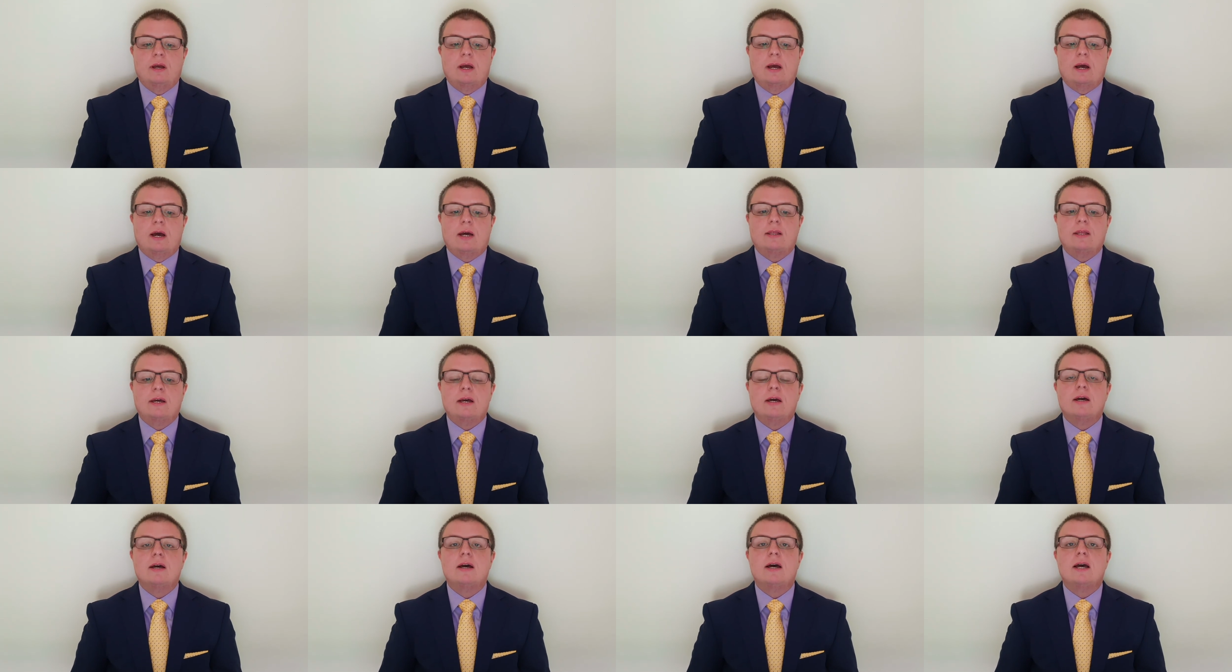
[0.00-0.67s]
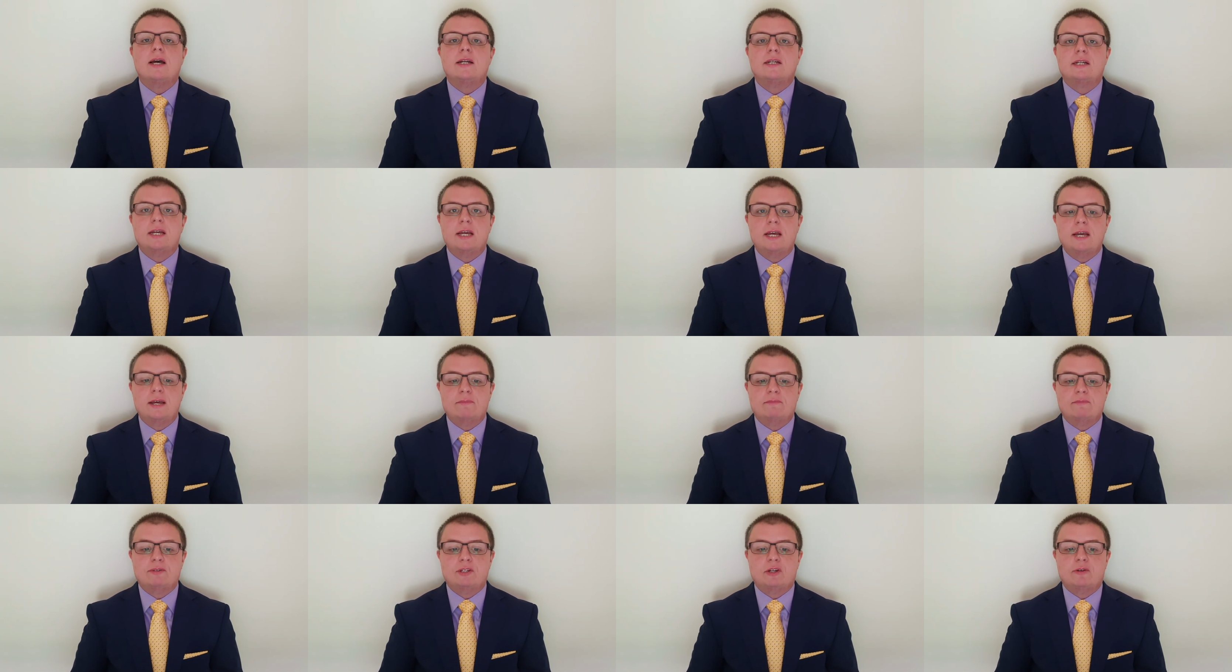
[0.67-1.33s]
And that led
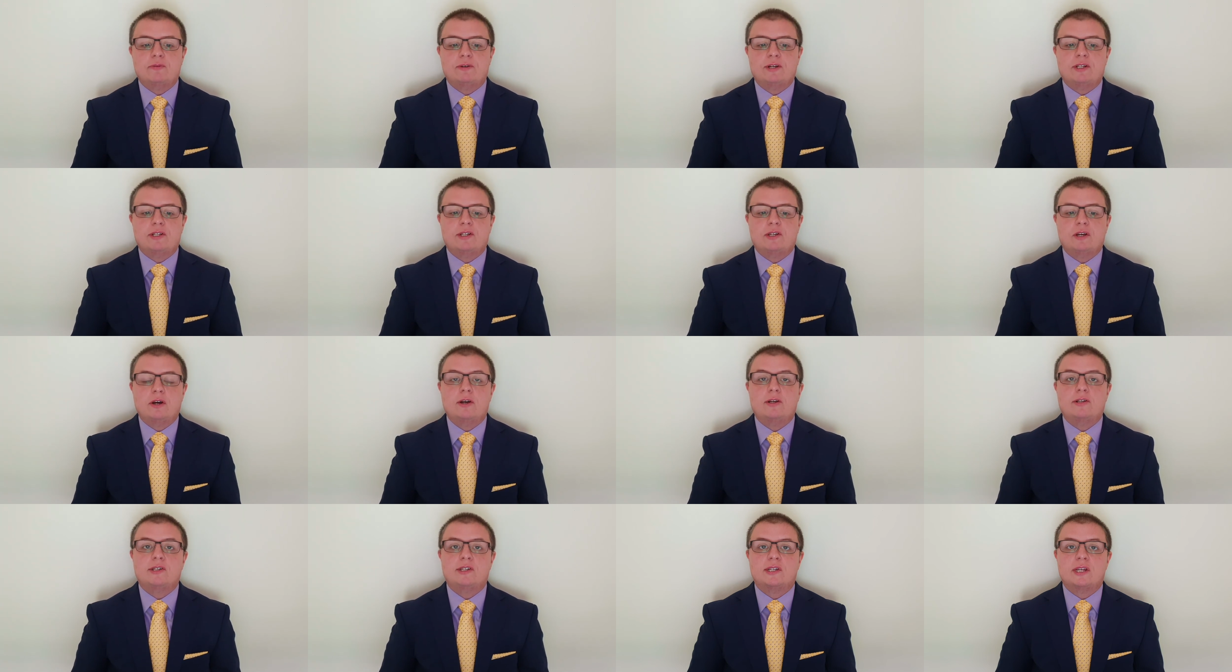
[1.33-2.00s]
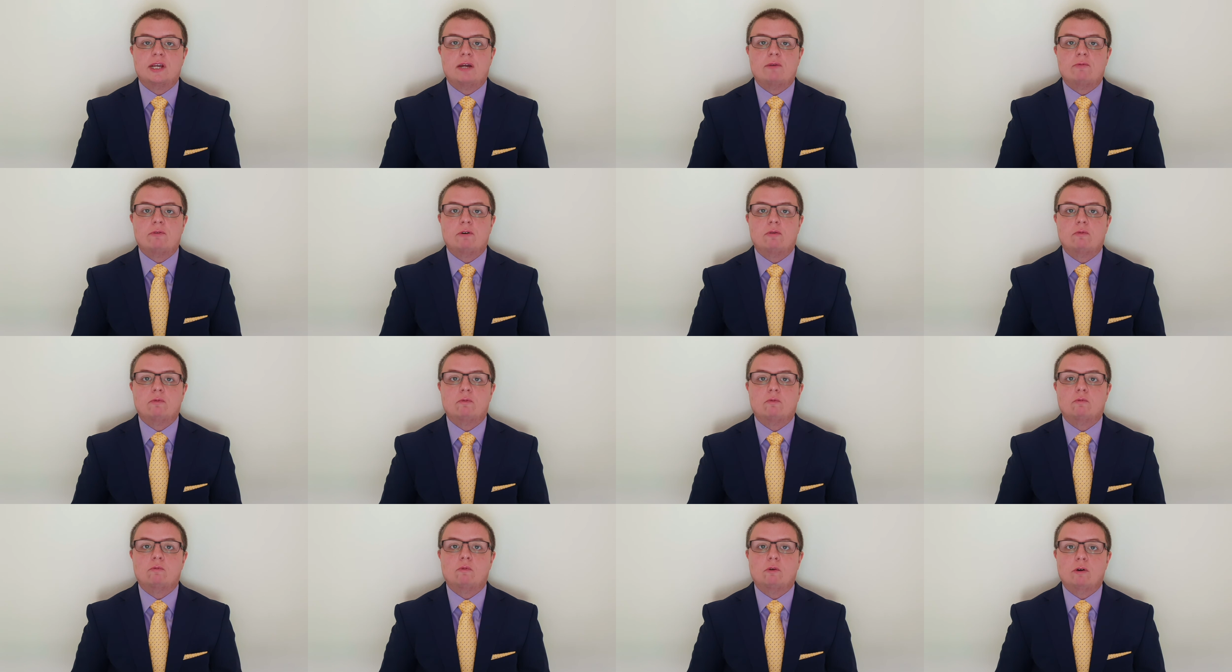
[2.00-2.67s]
him to in turn say,
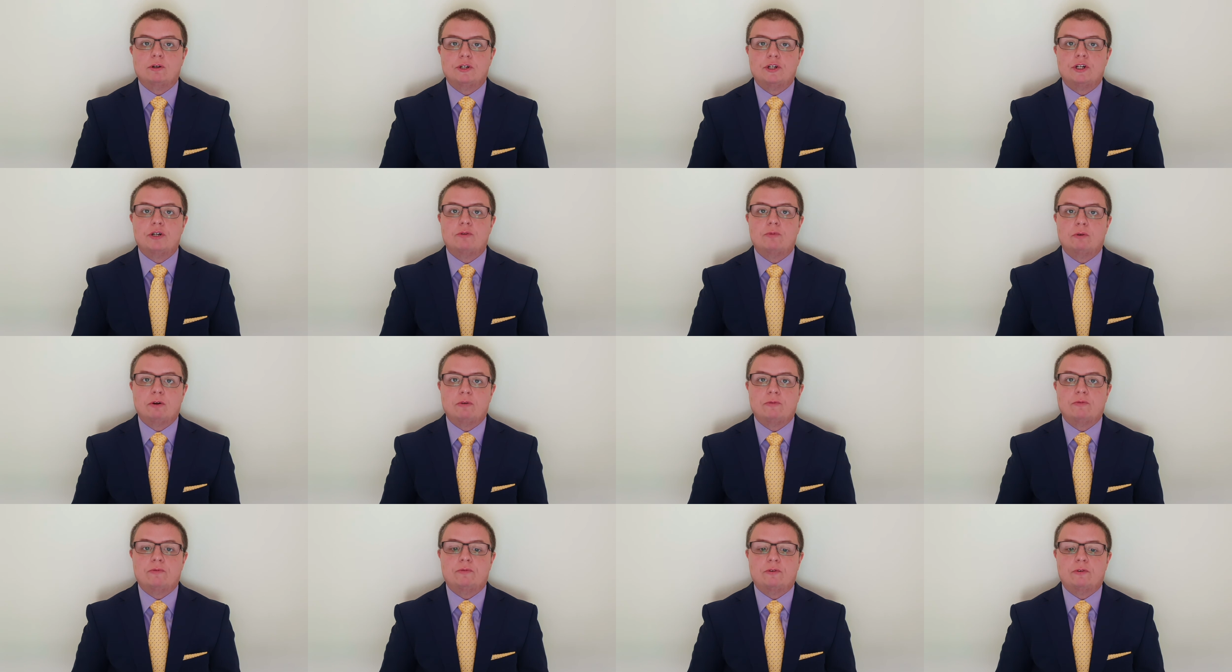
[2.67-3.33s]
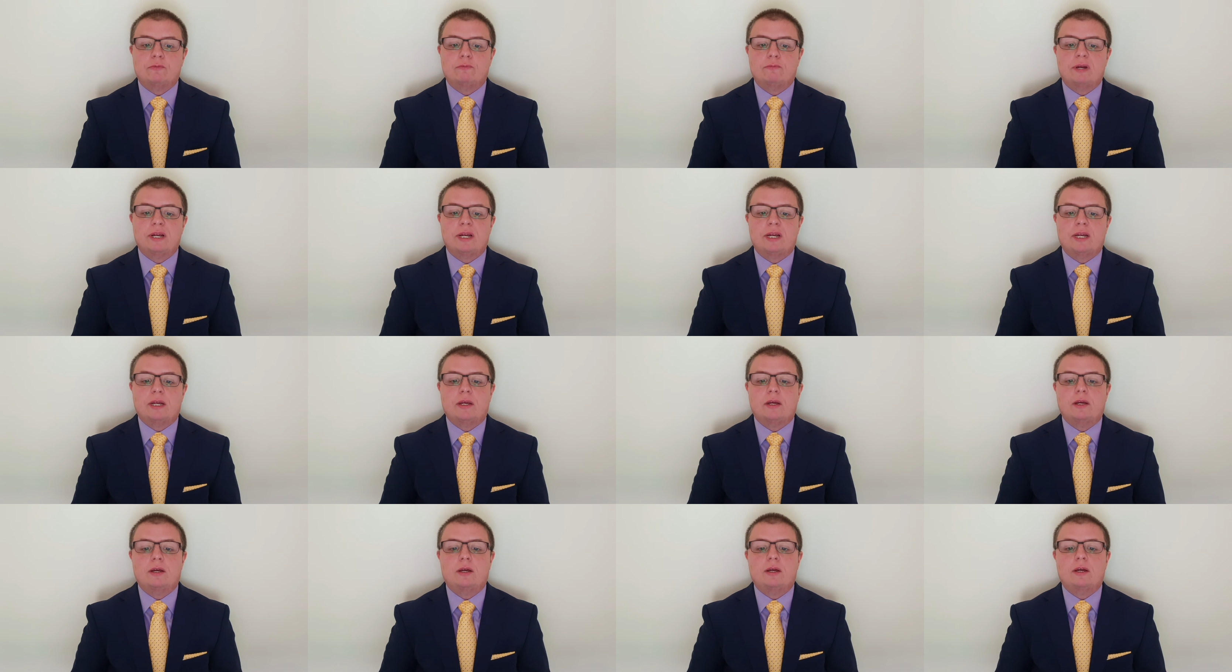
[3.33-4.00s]
well, what do you want from
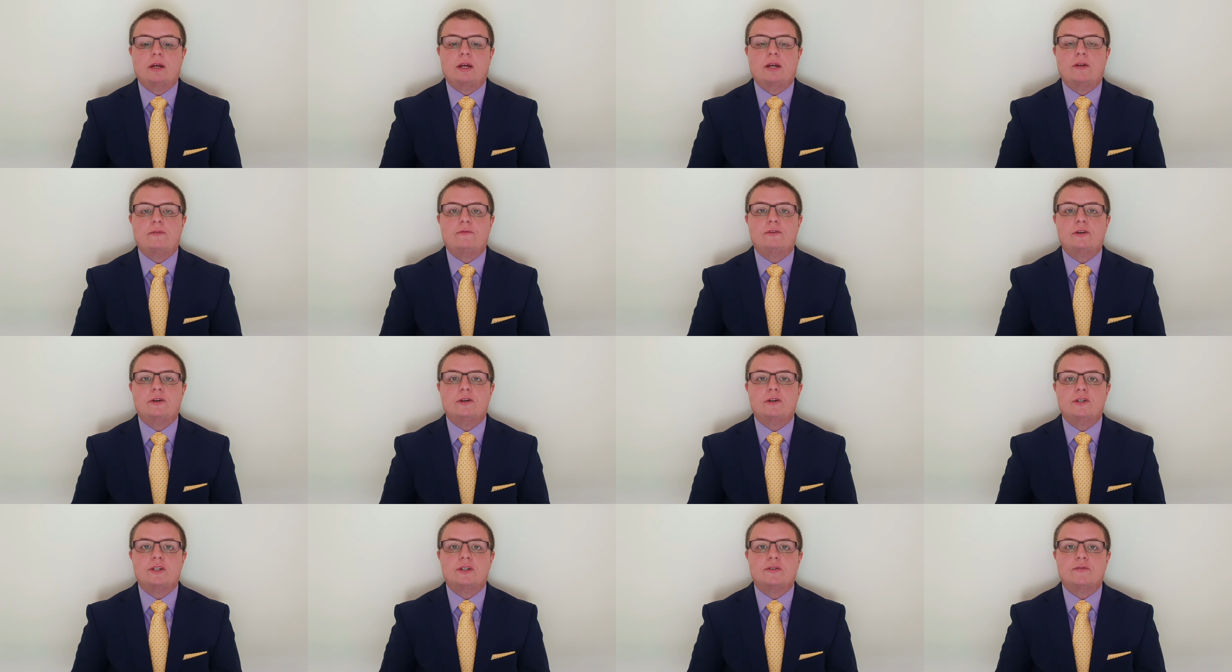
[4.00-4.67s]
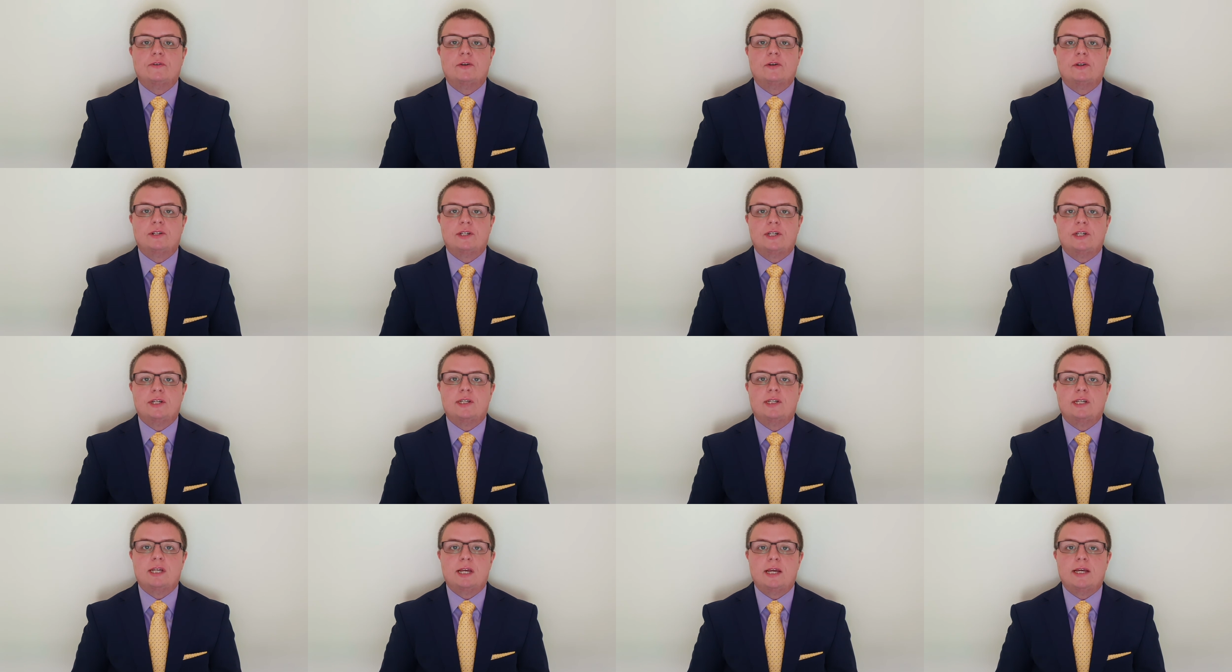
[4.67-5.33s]
me? In verse
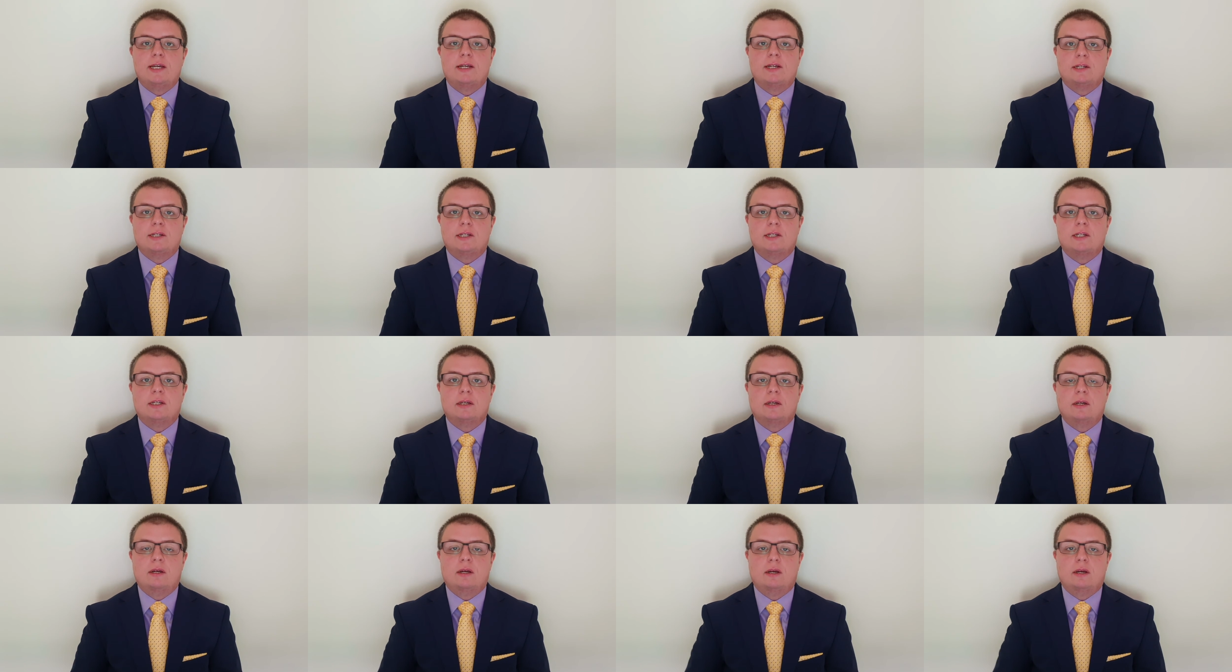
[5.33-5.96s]
36.